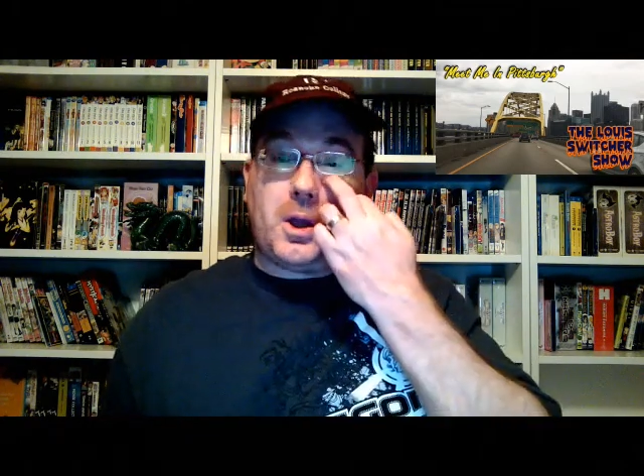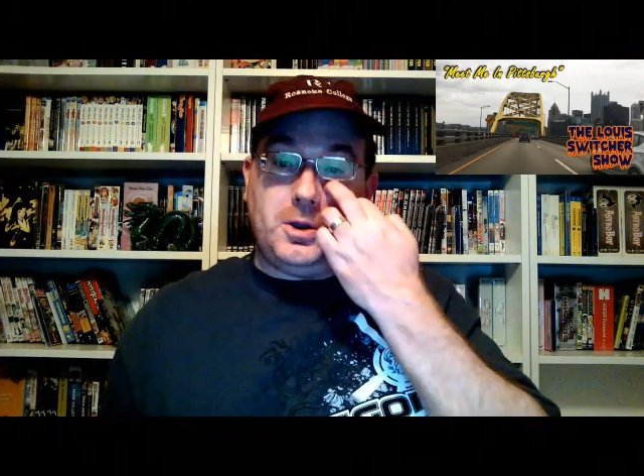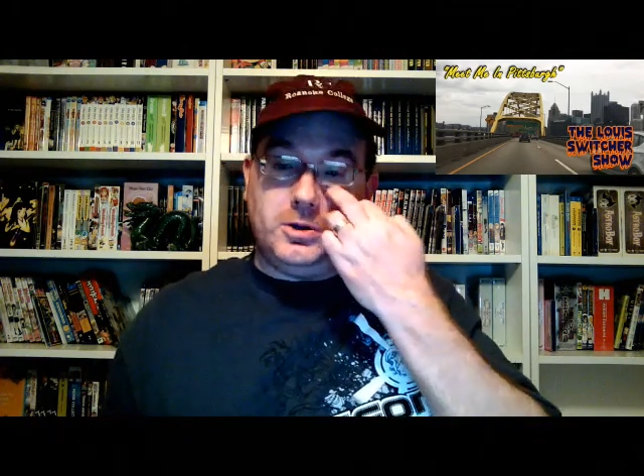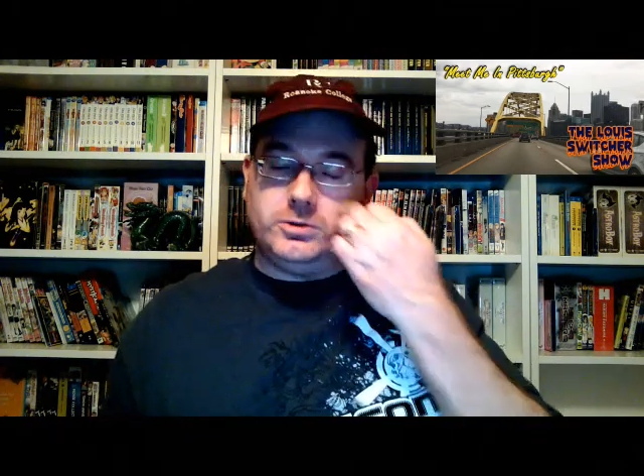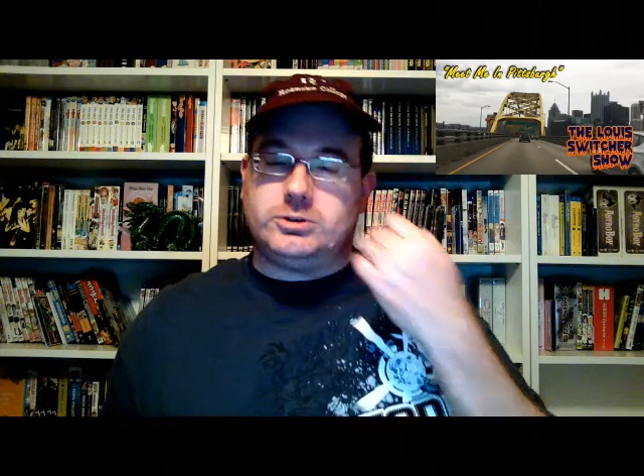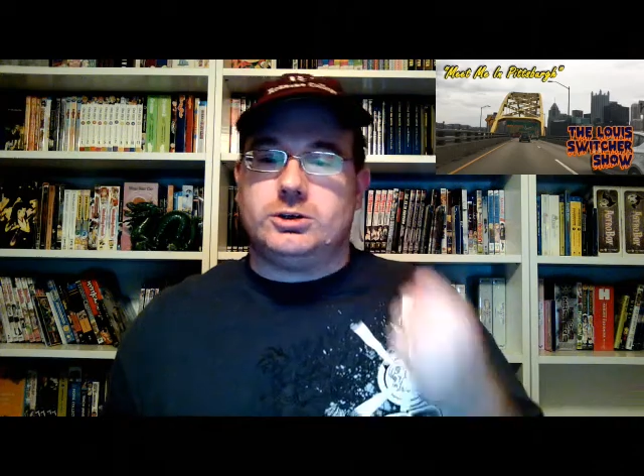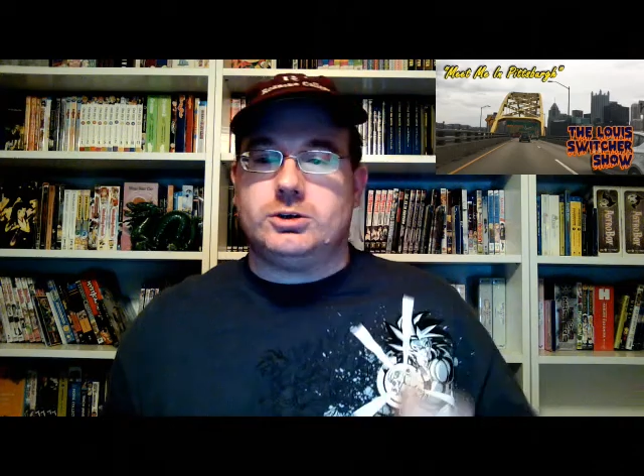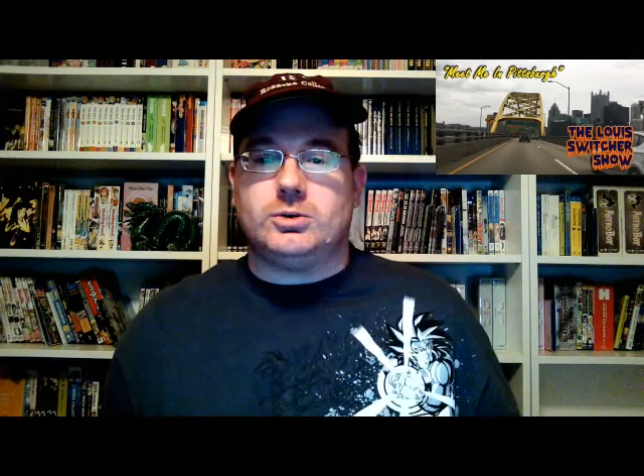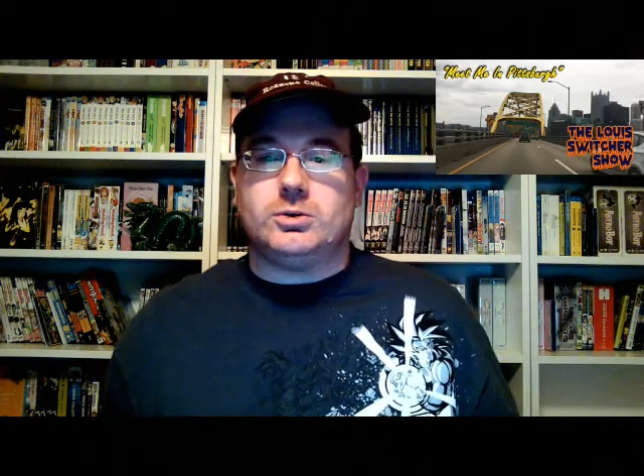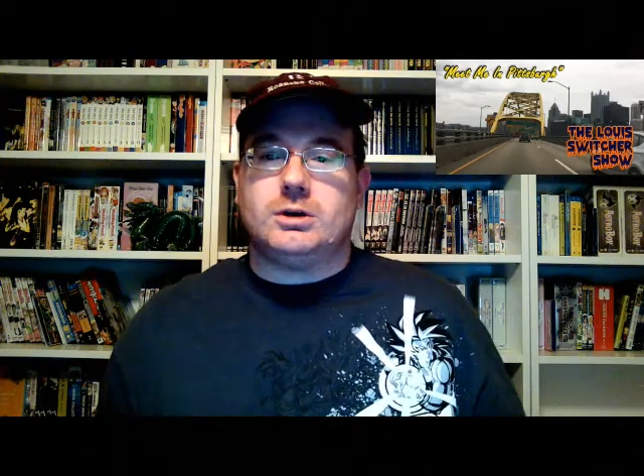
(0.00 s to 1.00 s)
you
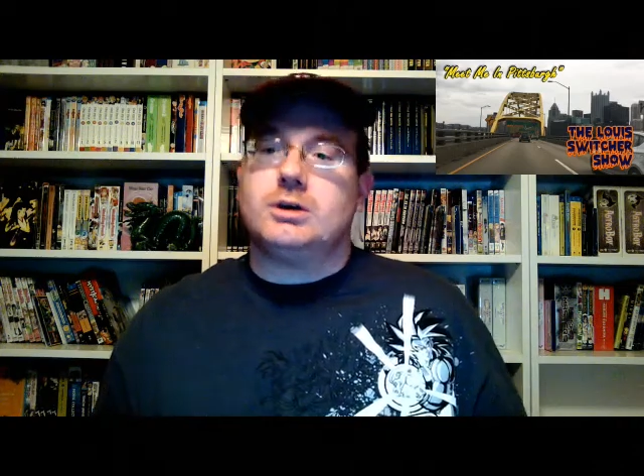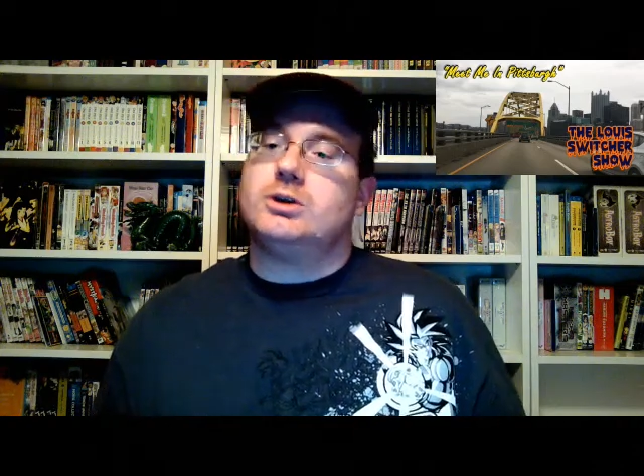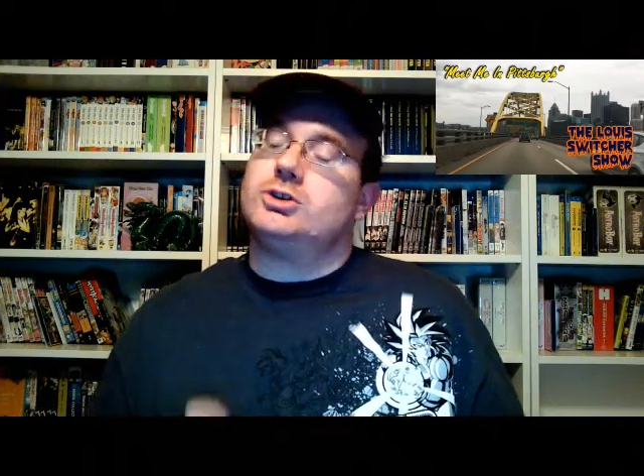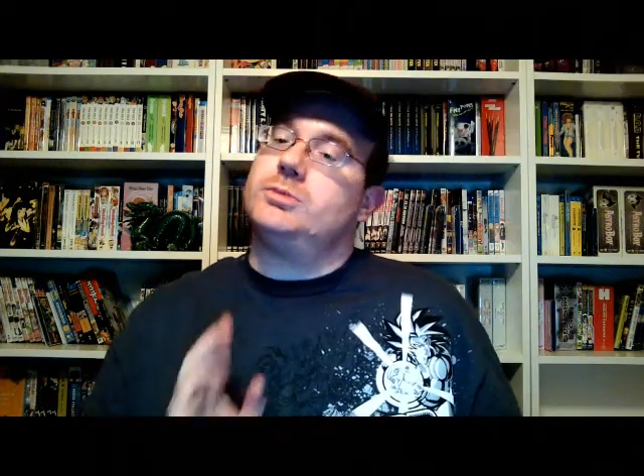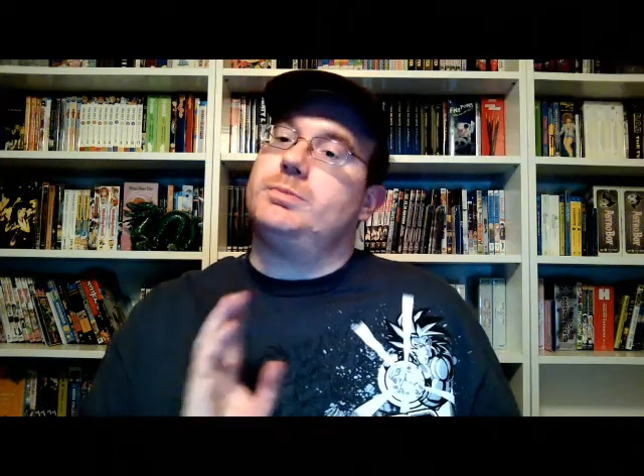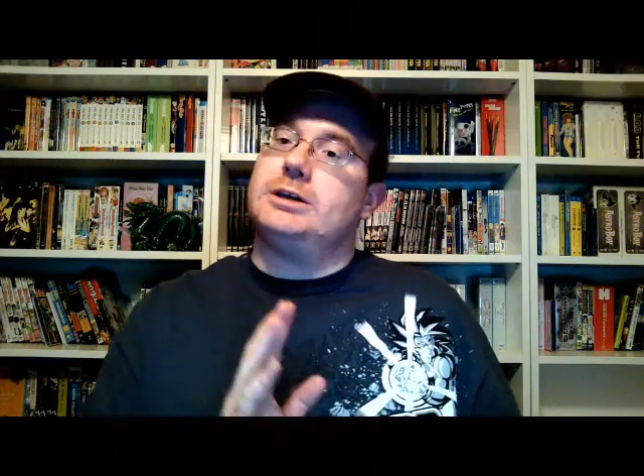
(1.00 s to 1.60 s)
too should be